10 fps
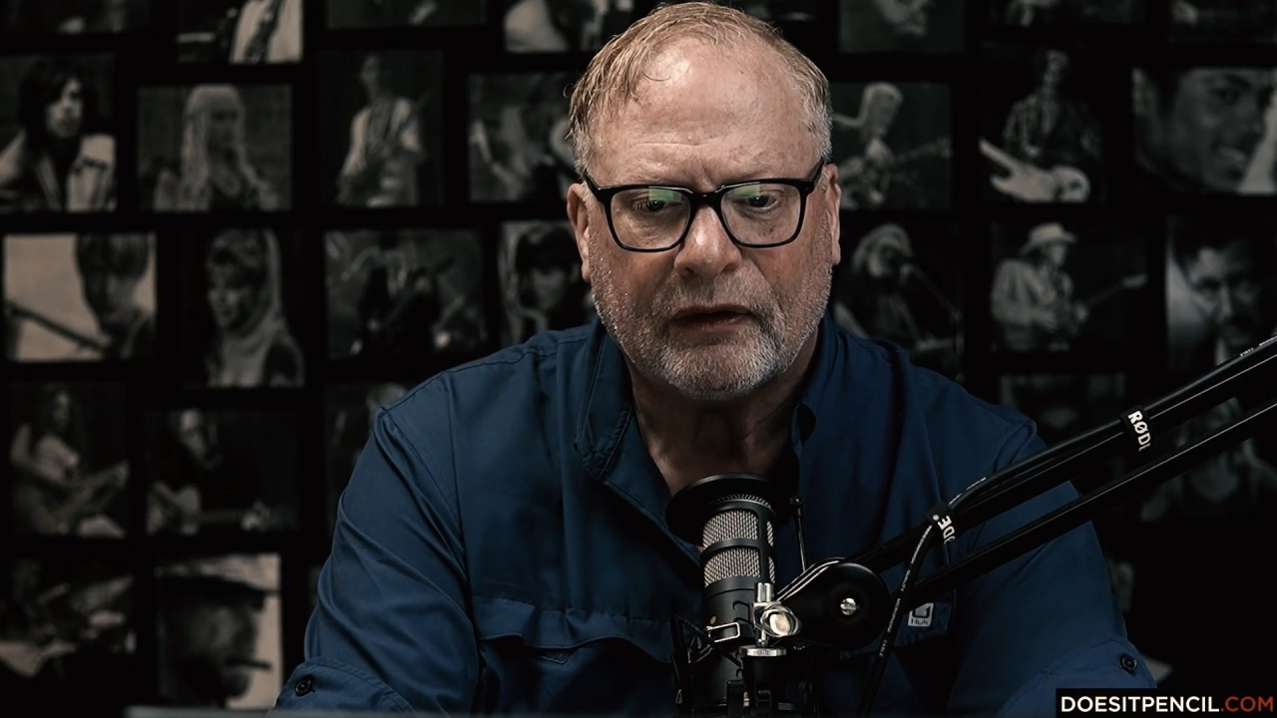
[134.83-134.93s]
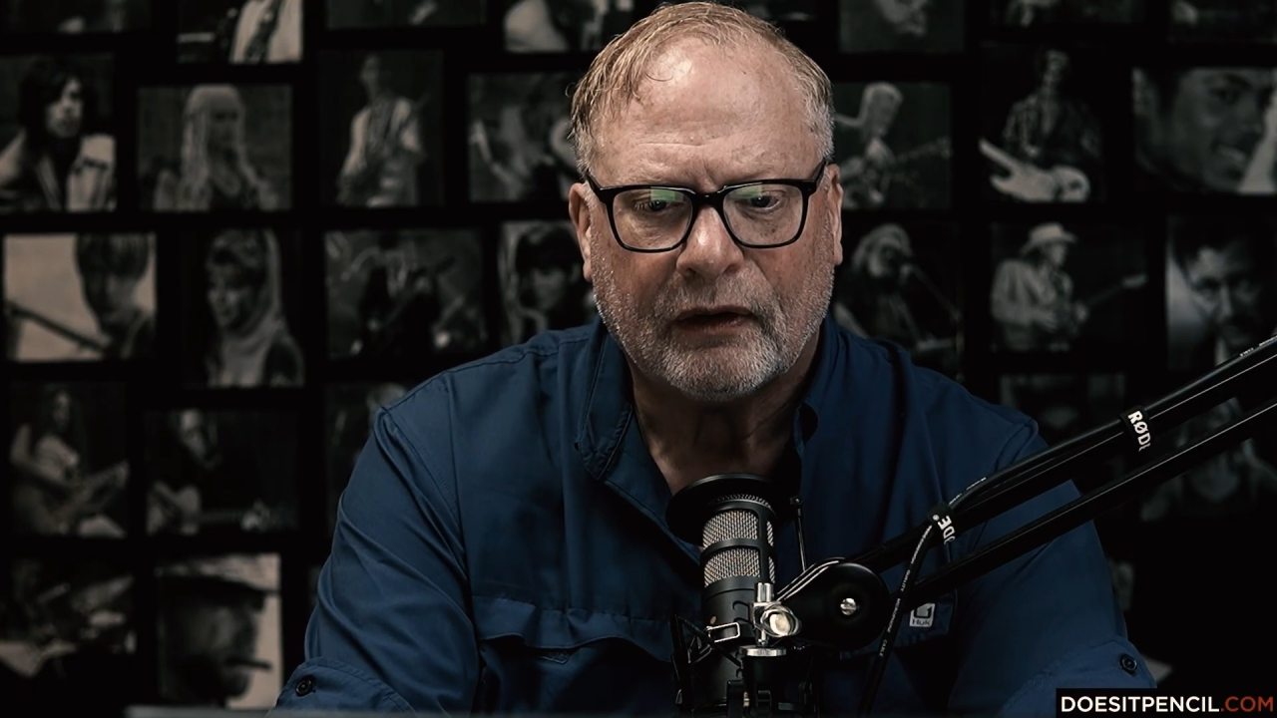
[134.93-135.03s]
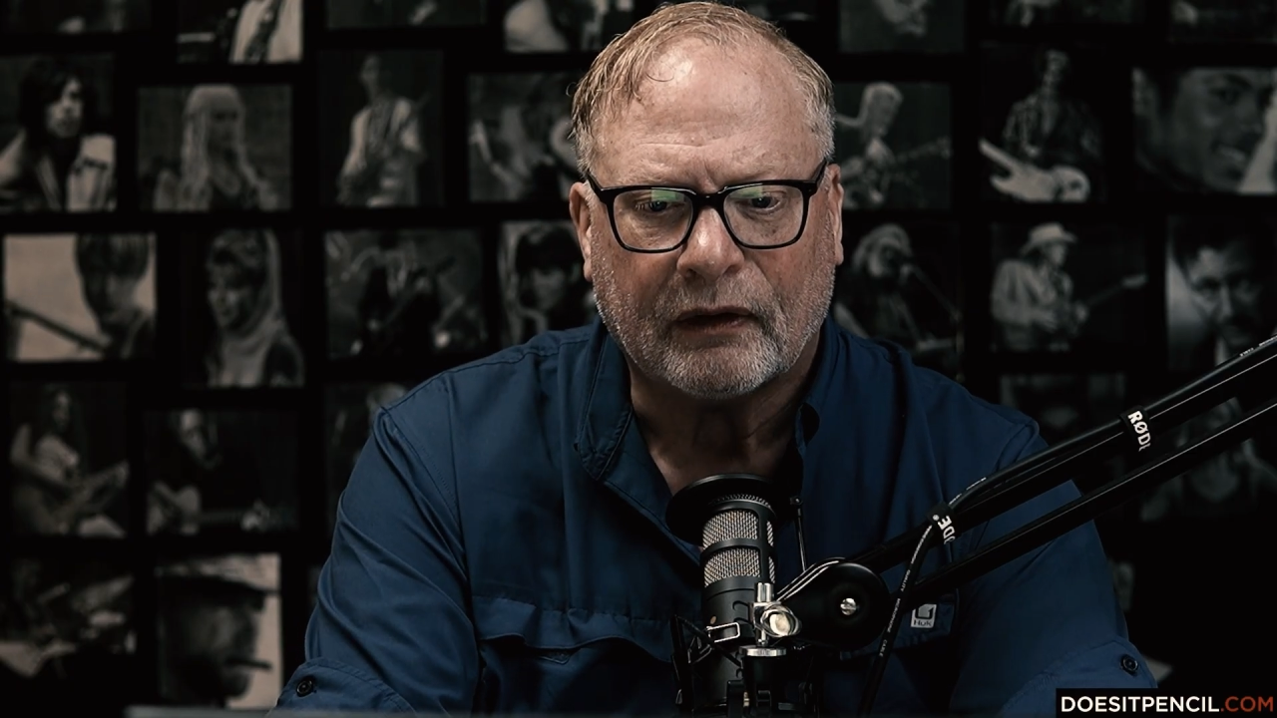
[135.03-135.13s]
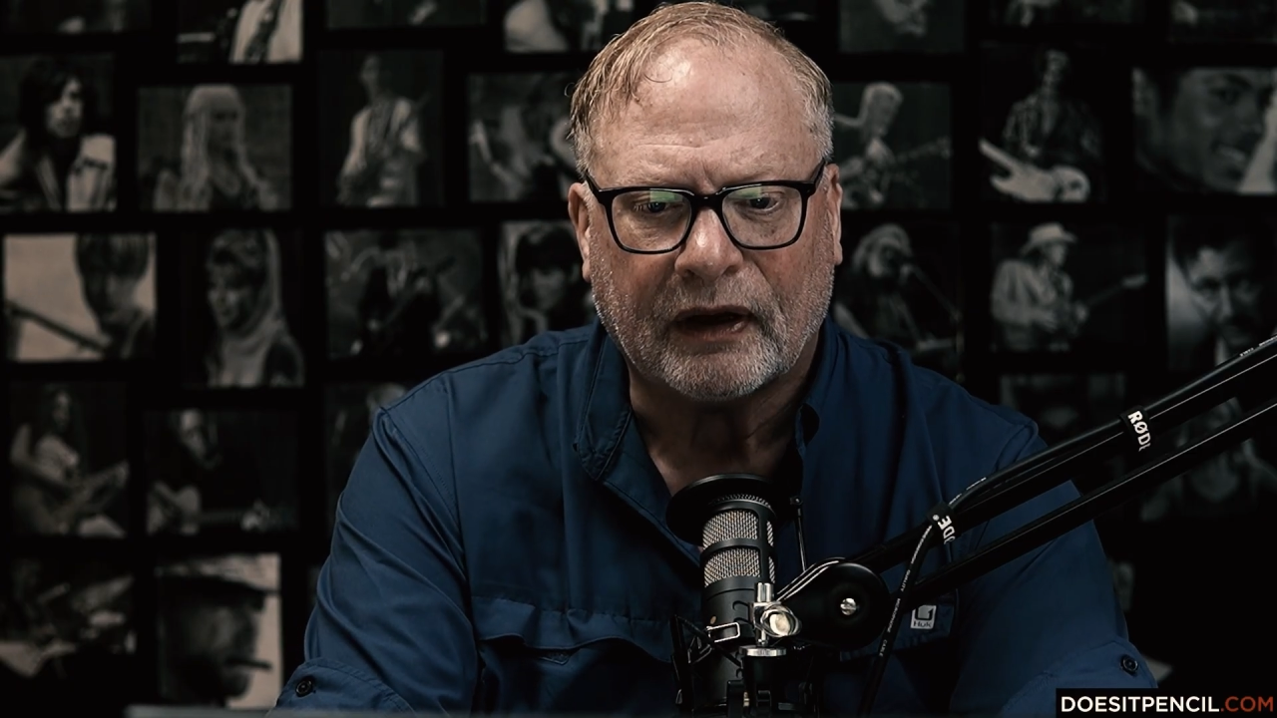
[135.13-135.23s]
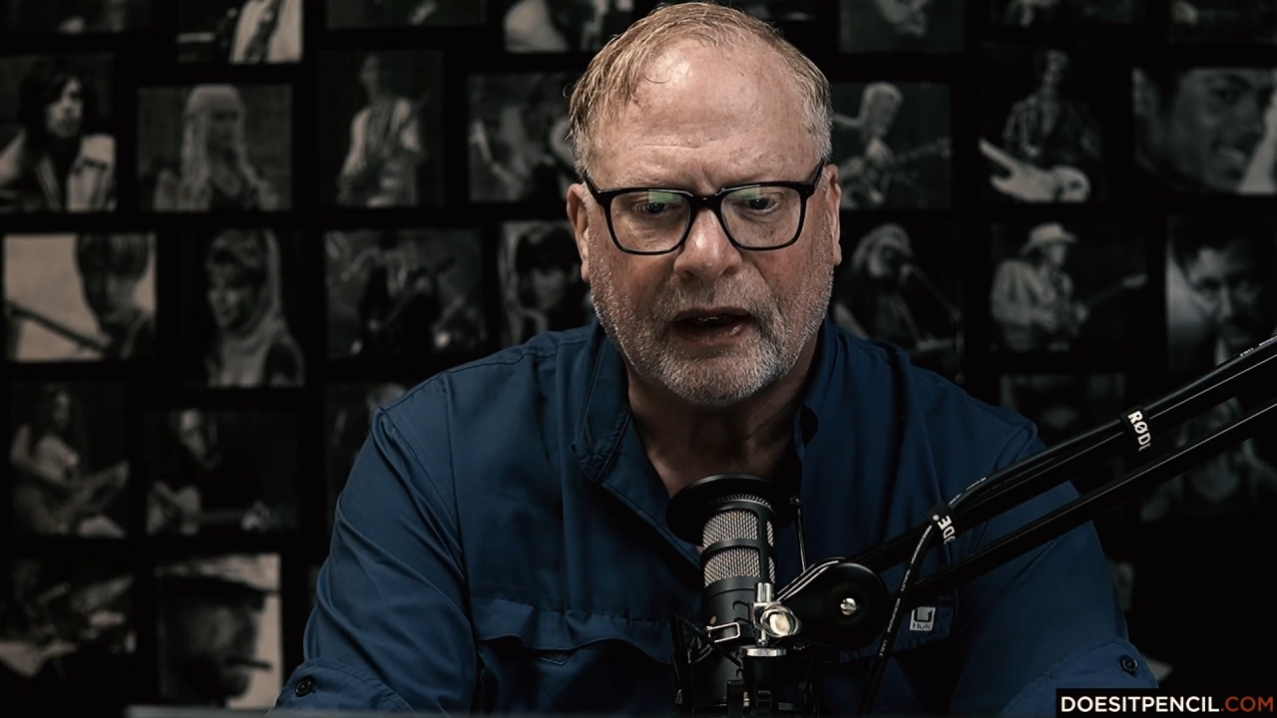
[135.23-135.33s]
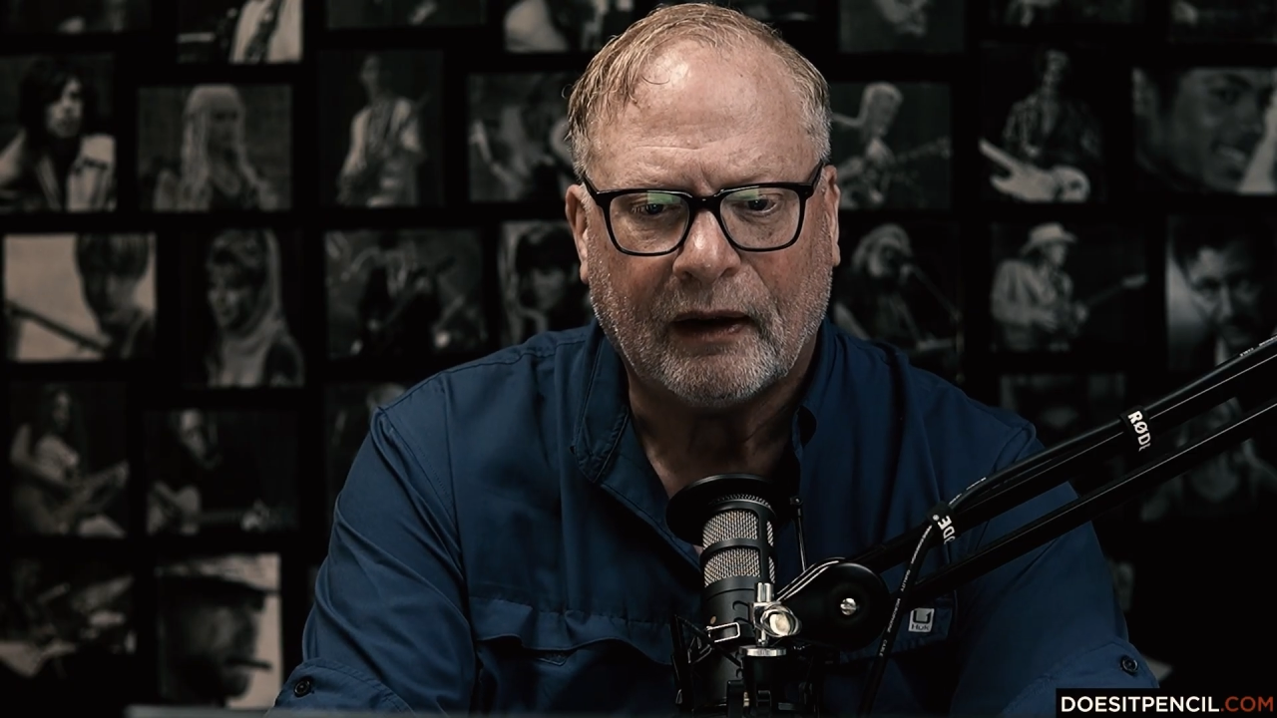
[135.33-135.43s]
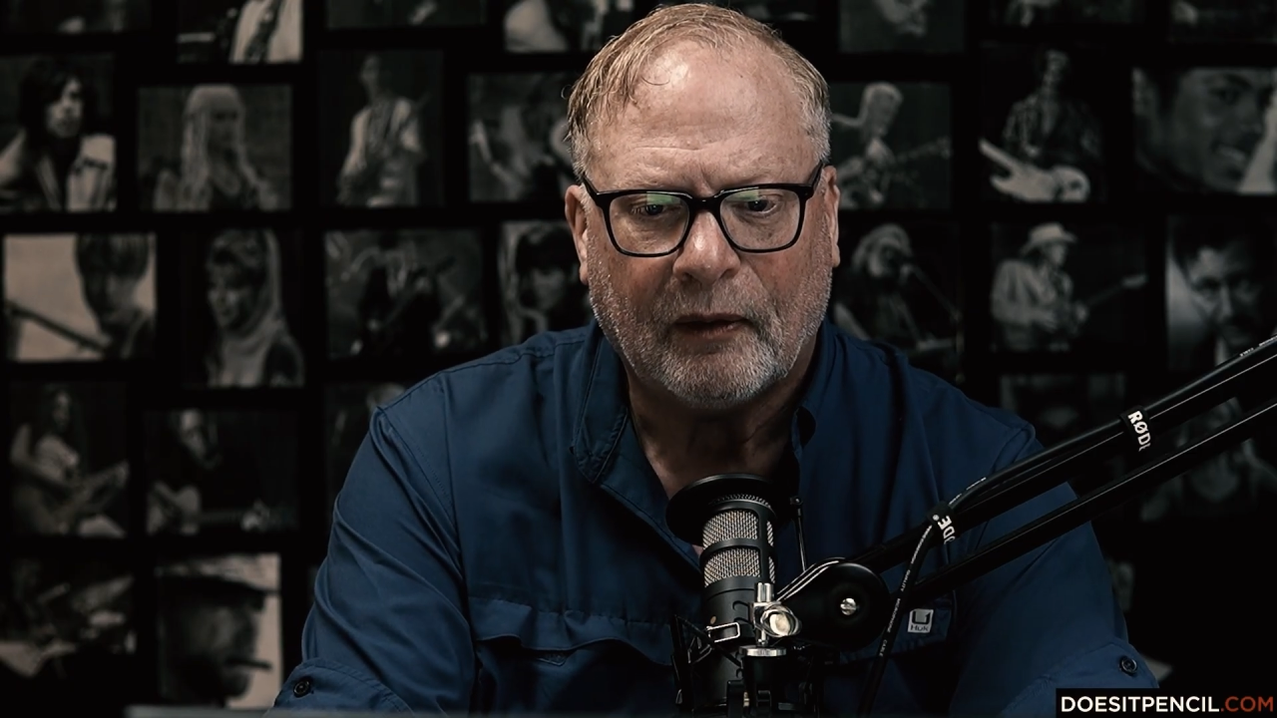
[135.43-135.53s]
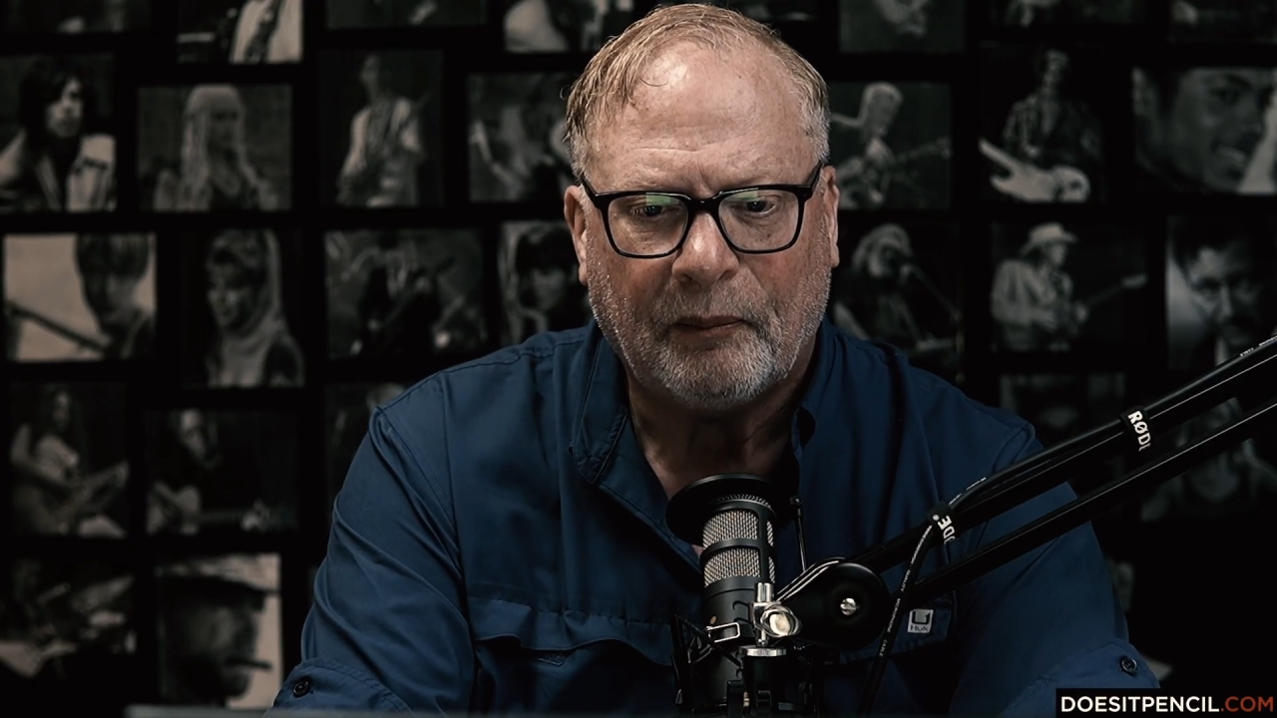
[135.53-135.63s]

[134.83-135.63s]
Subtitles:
okay?